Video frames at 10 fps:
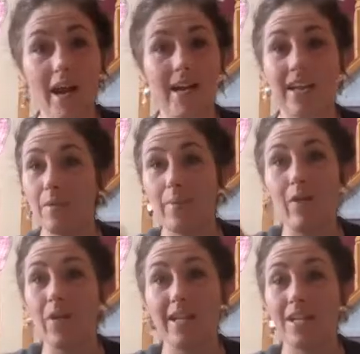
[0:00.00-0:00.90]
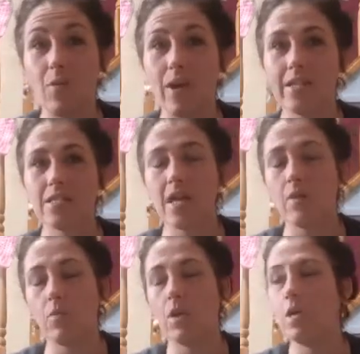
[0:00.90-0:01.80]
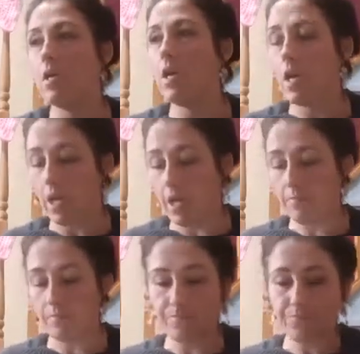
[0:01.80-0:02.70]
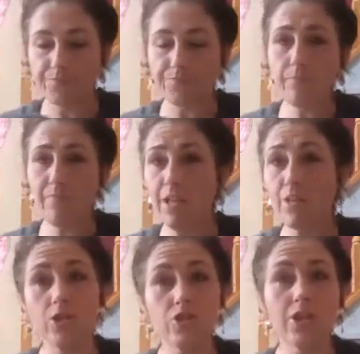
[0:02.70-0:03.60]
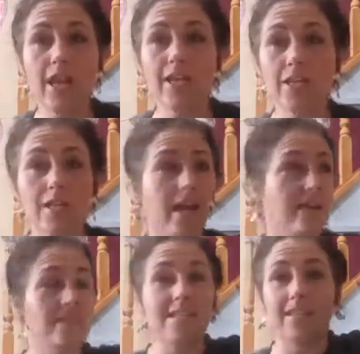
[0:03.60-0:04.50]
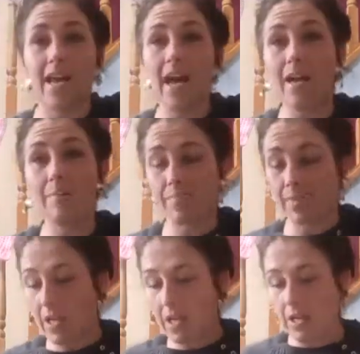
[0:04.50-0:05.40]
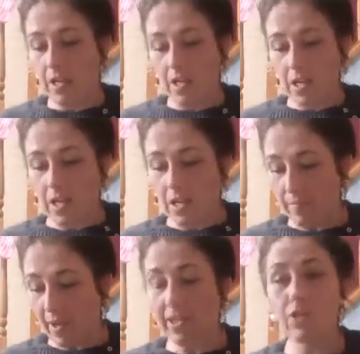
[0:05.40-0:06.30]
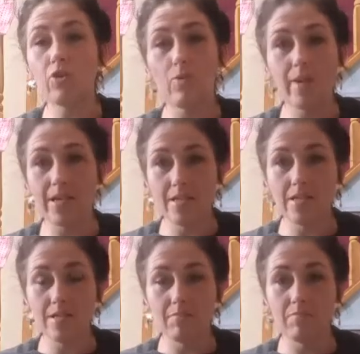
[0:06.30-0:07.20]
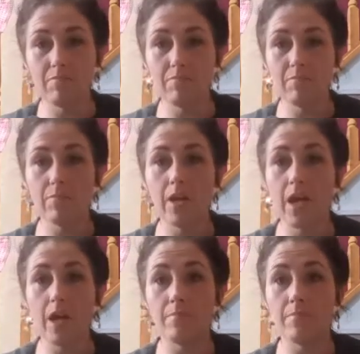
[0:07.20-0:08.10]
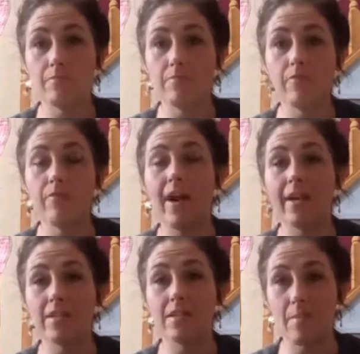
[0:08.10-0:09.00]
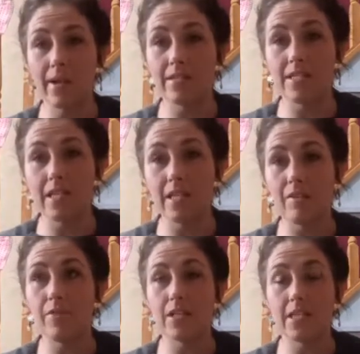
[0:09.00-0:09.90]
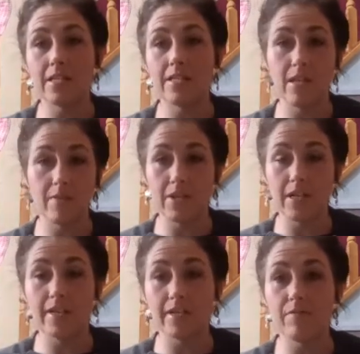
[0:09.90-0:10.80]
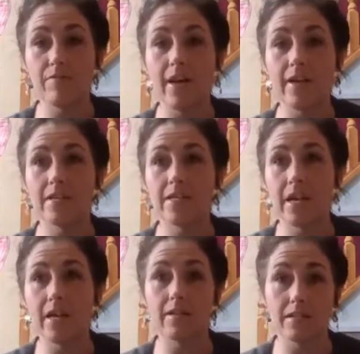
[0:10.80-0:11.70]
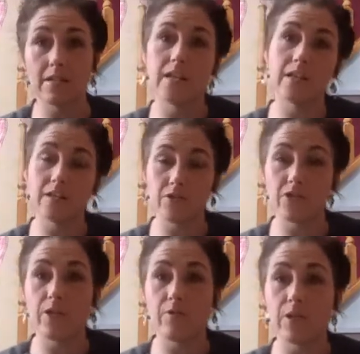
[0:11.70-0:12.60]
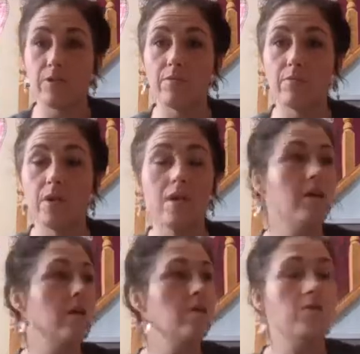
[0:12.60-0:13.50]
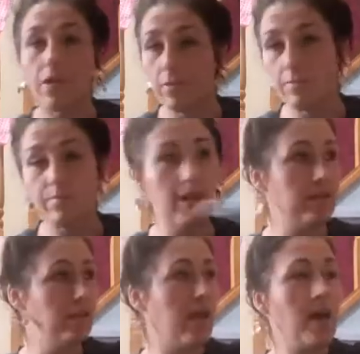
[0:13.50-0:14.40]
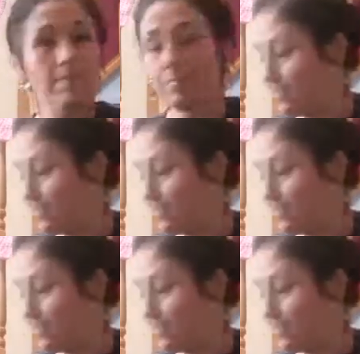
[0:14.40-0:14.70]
hanging about anyway, so I thought I'd just let you see that. I can always find the magazine if you'd like to find it, and I can show you. So that's that.